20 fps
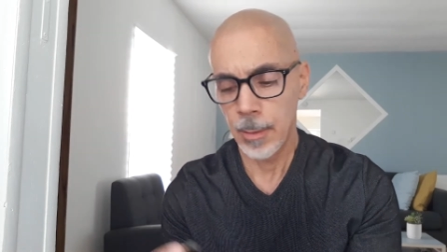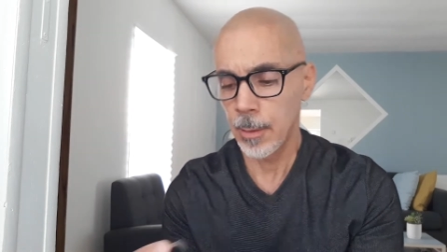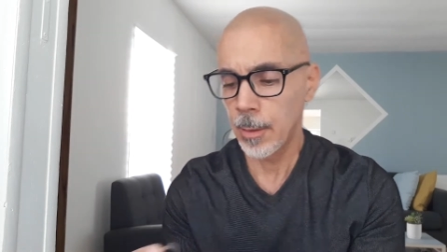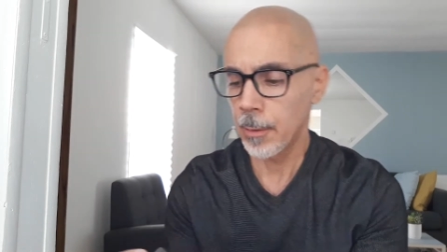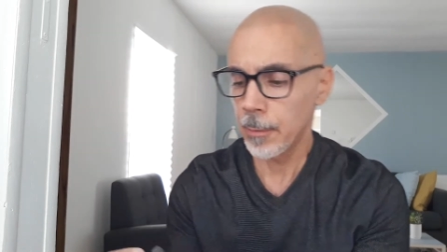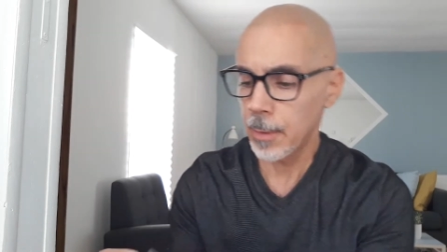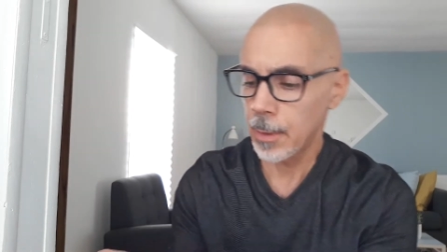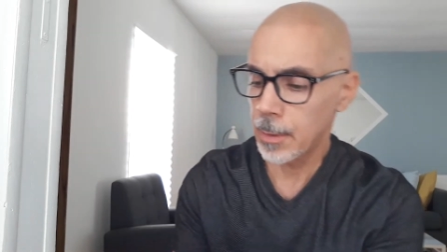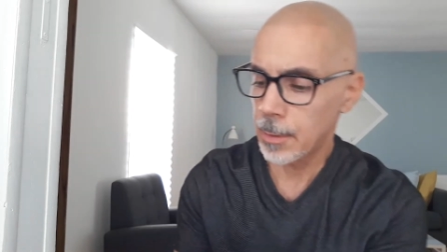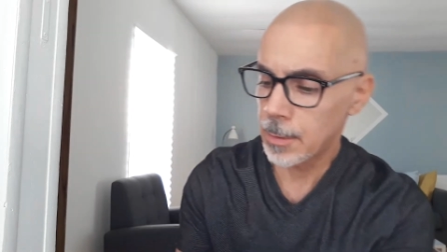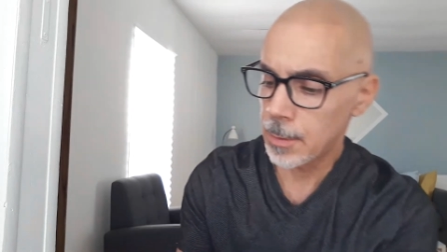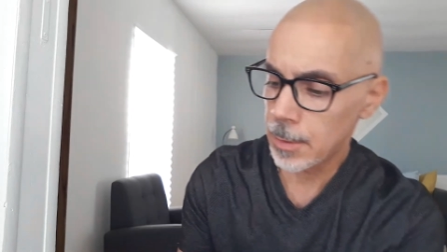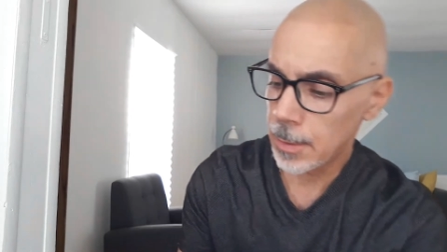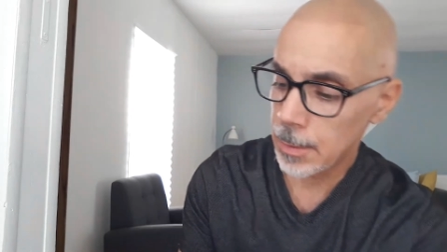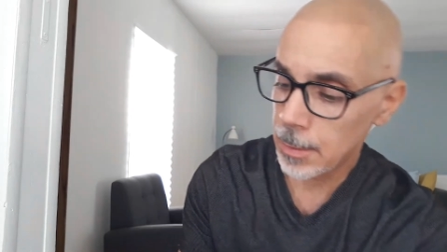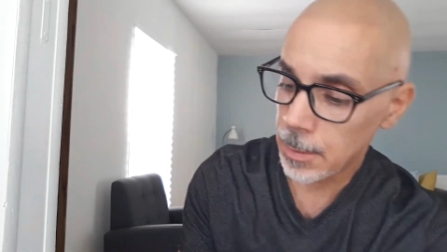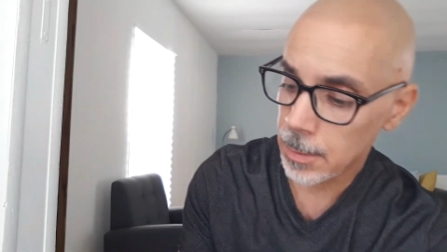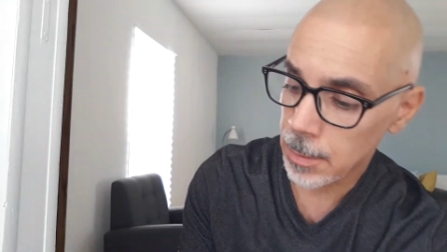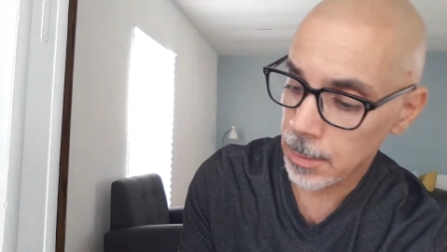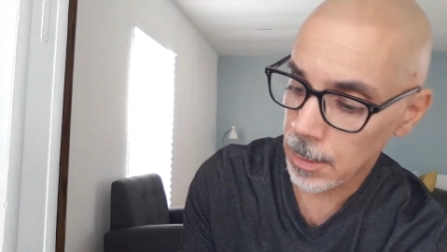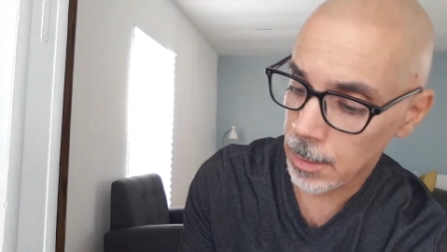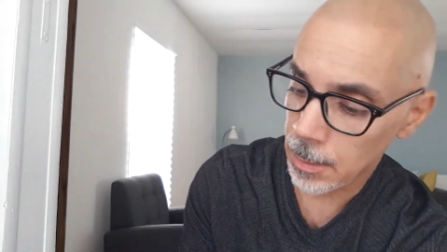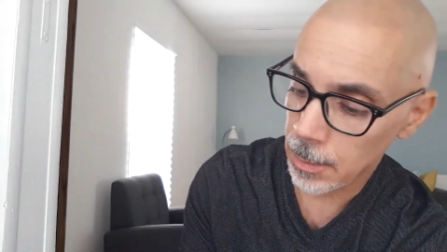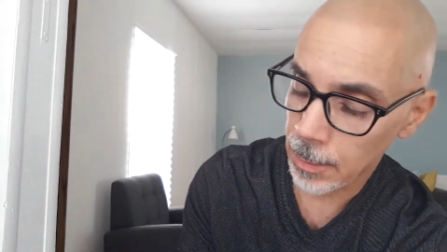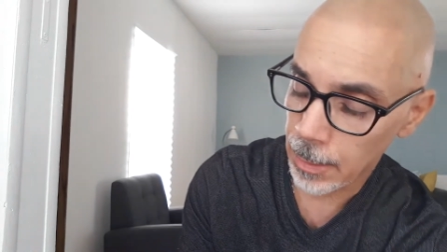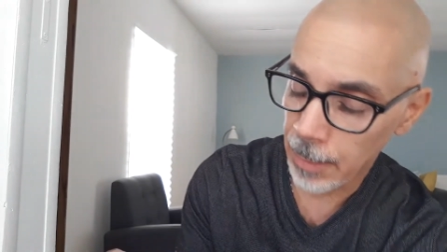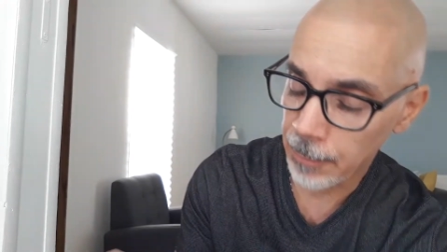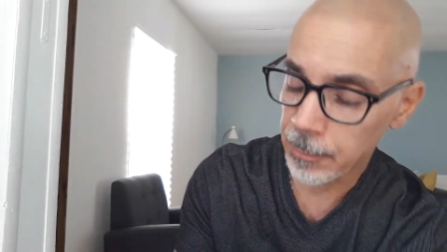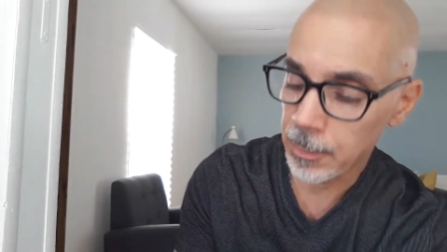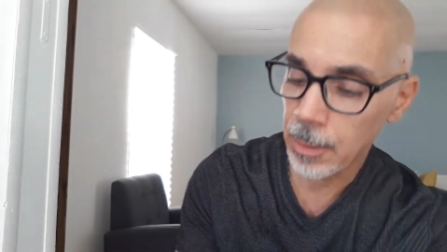It says
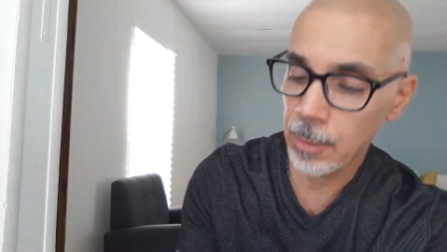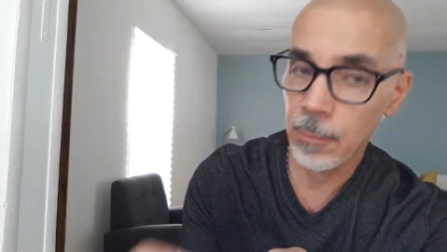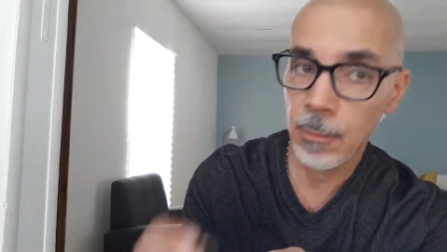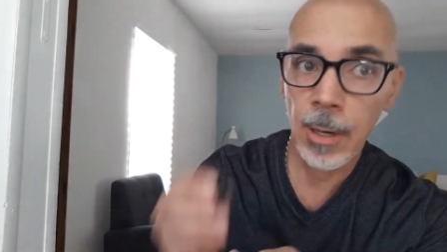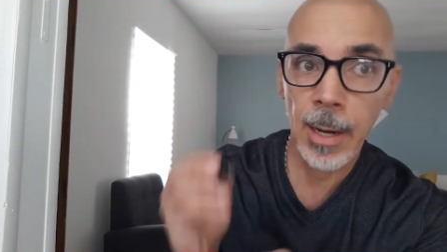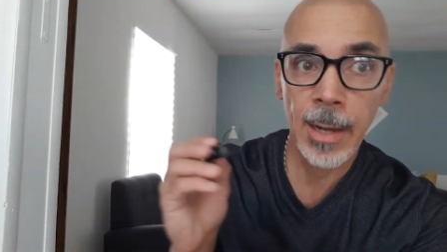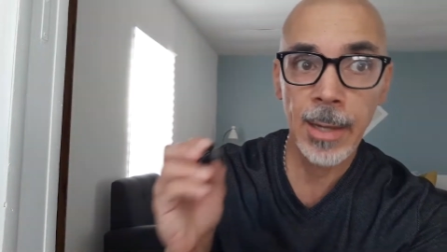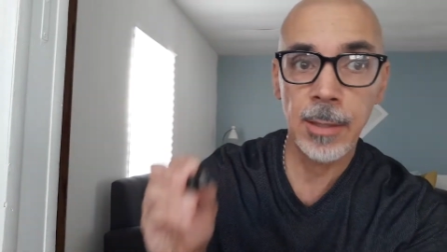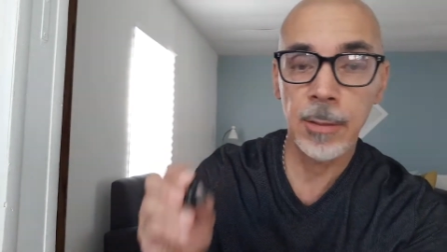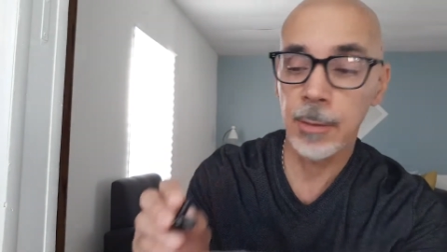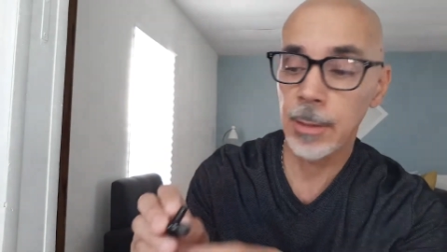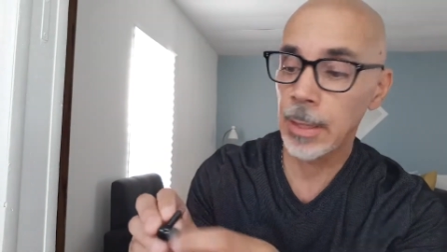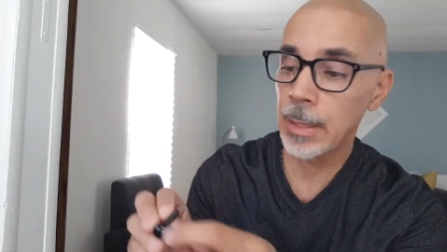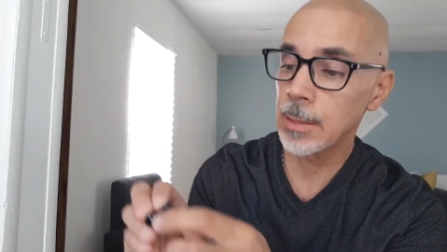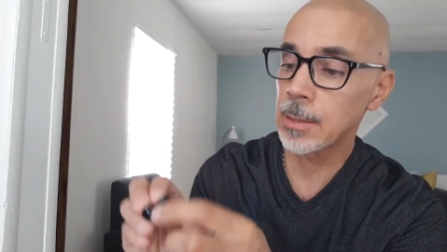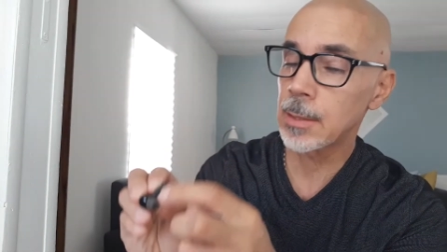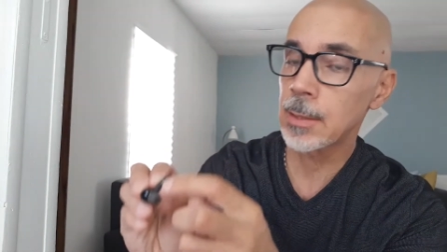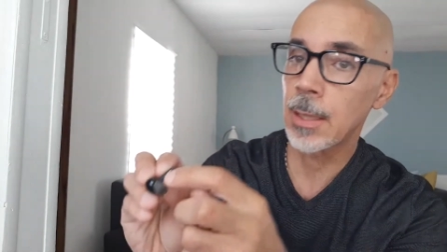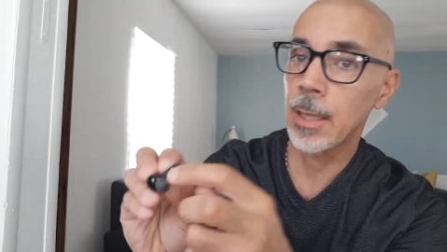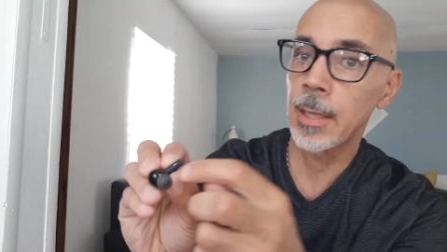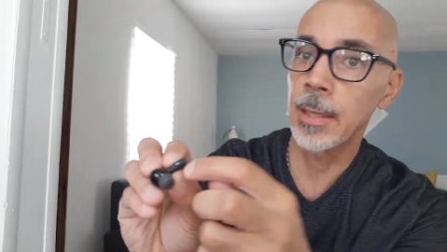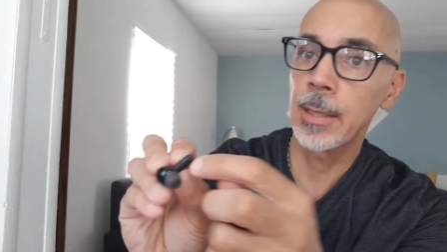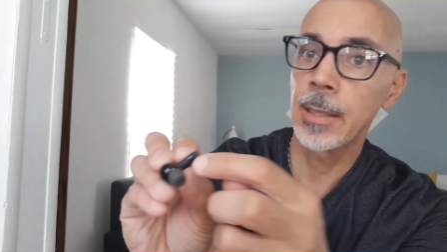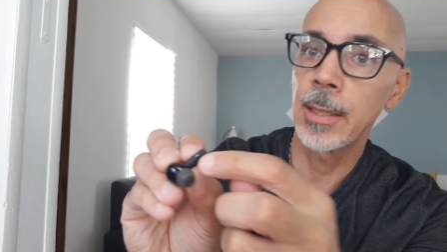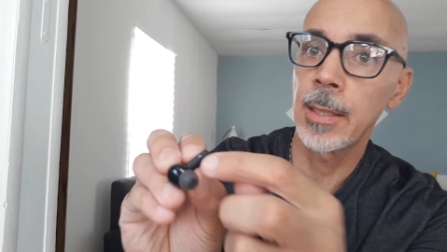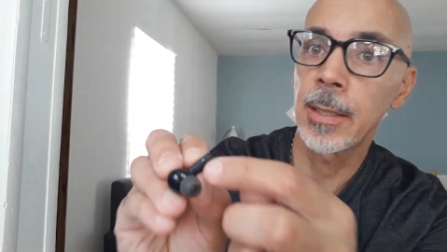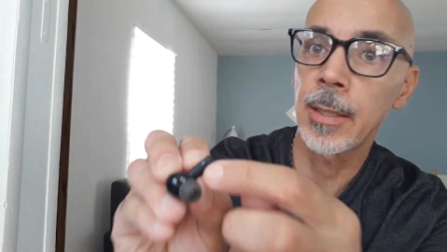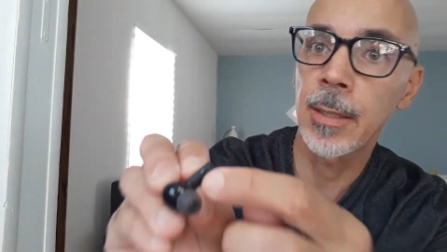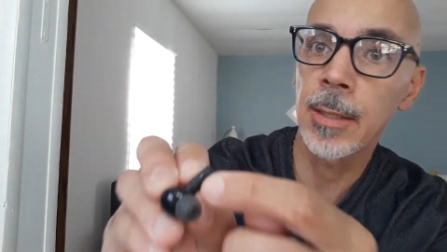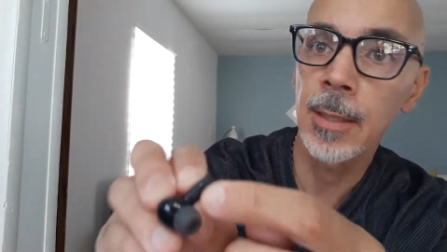left and right on the inside
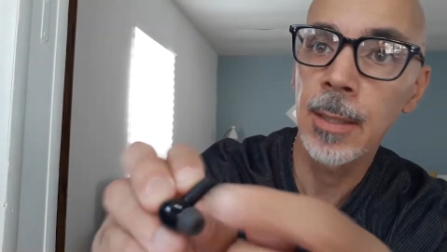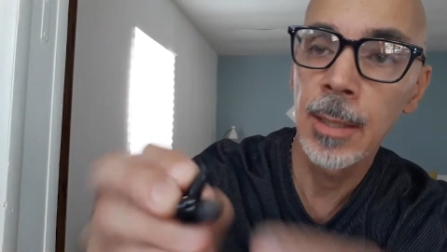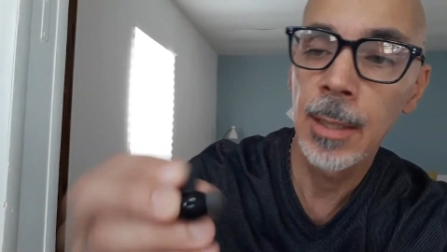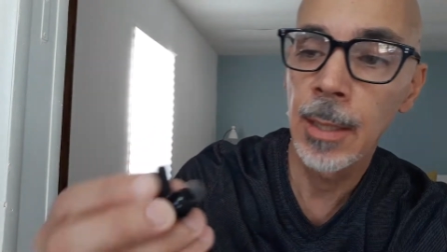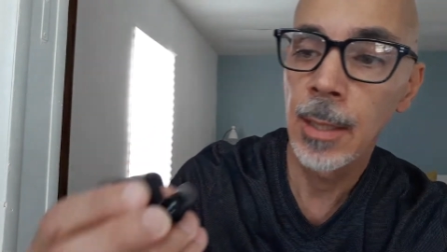here.